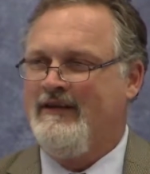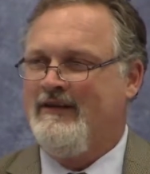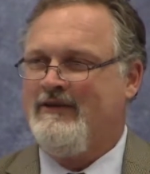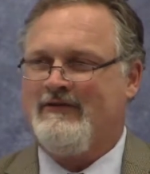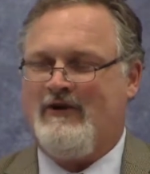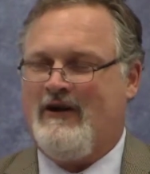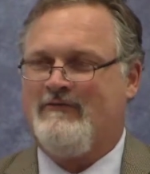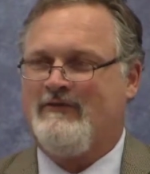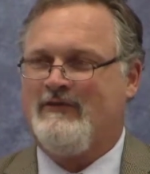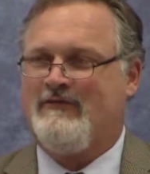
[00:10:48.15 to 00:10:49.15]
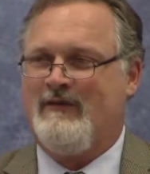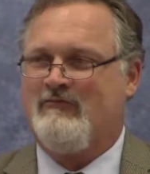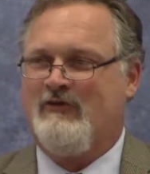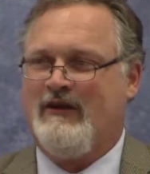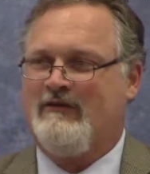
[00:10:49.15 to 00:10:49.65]
Because often if I'm
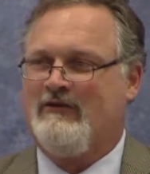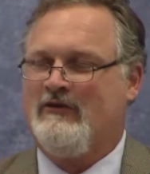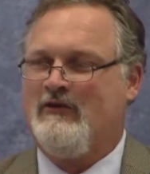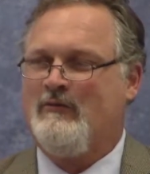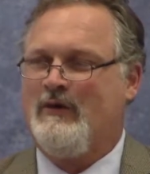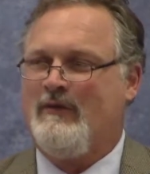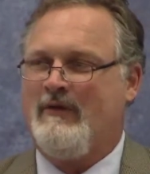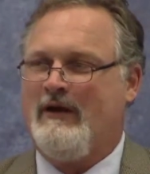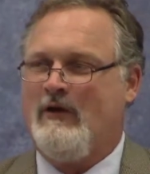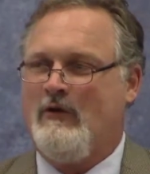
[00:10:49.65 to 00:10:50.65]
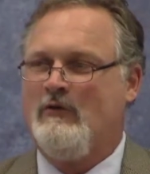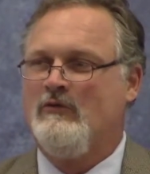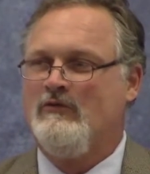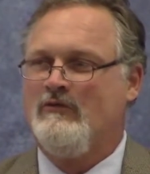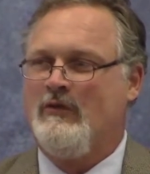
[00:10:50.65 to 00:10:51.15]
trying to go by my
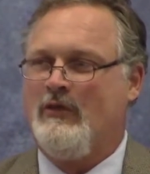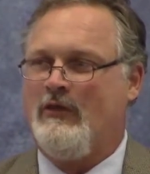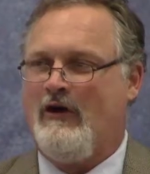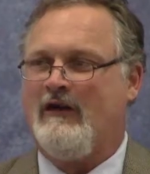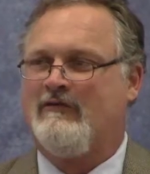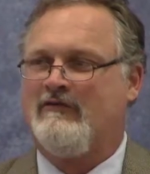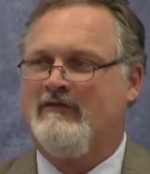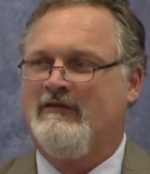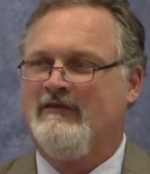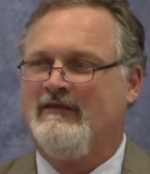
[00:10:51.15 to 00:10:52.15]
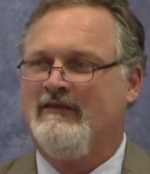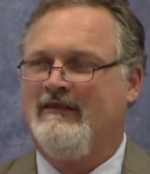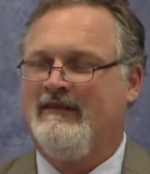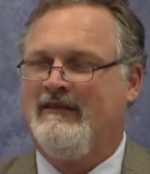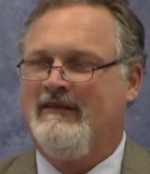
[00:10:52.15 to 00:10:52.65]
own thoughts,
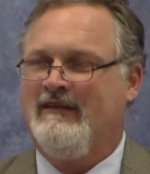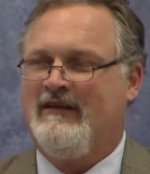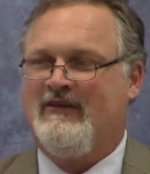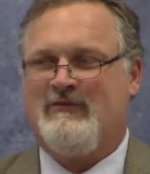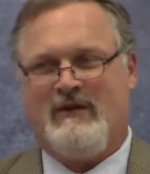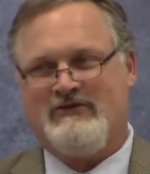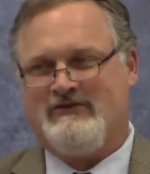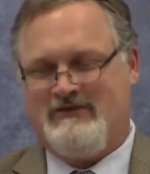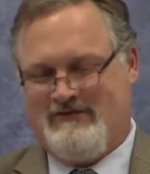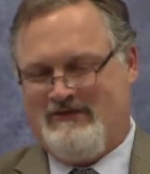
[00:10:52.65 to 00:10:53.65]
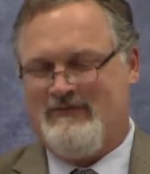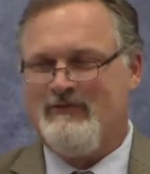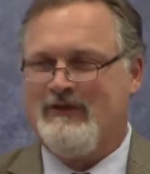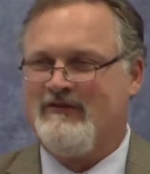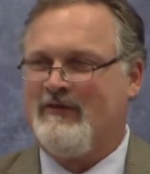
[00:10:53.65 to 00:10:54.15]
especially
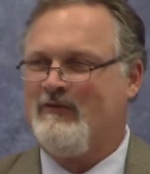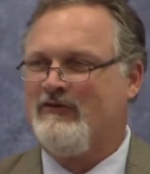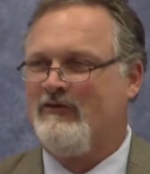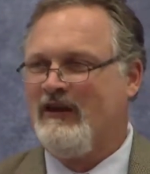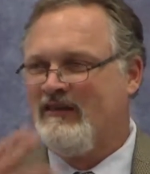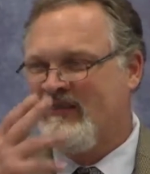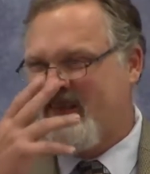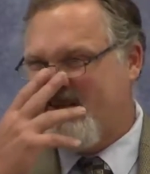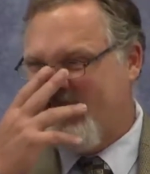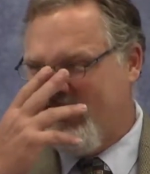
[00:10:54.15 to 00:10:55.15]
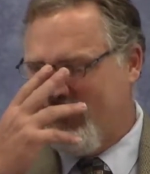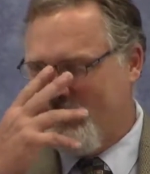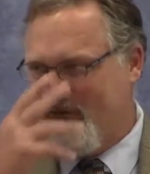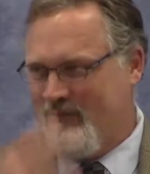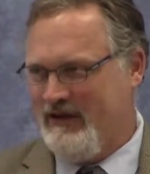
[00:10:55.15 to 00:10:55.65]
when someone's trying to start an
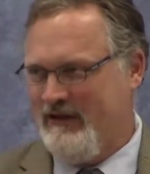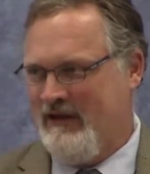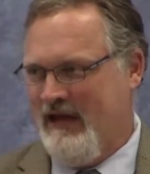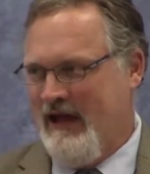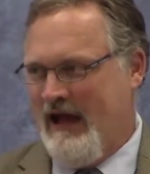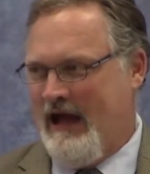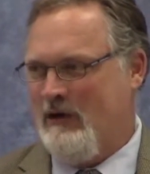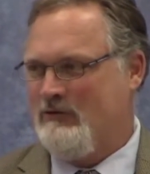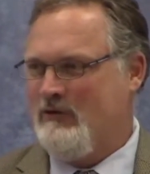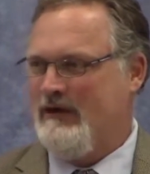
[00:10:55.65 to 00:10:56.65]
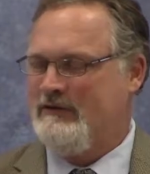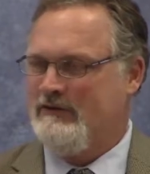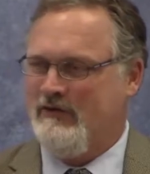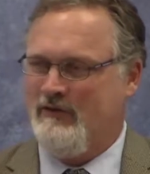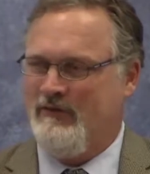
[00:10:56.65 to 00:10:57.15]
argument with me, how do I
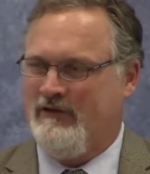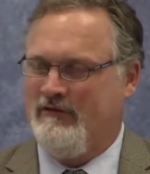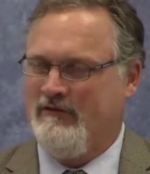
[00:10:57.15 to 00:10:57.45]
determine?